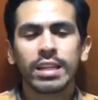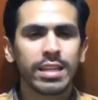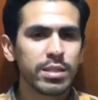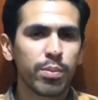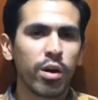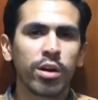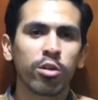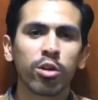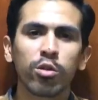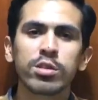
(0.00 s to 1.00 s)
In this
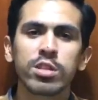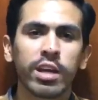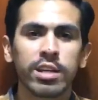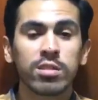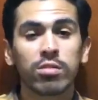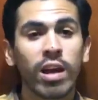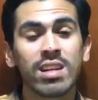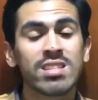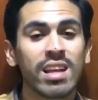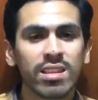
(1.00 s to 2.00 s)
part, you're going to get to
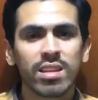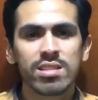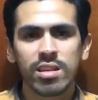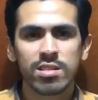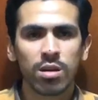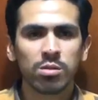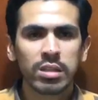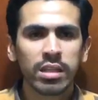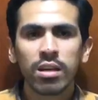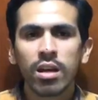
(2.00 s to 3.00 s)
write sentences
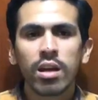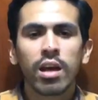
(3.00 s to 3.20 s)
only,